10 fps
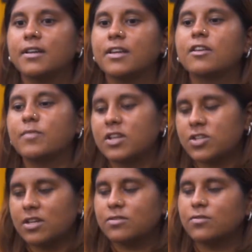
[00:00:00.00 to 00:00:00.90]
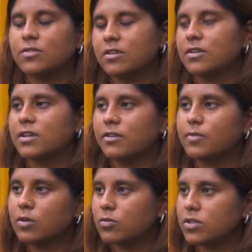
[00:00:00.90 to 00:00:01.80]
he gave me a chance over there, and then I've
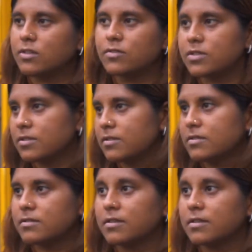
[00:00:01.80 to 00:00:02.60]
been coaching ever since.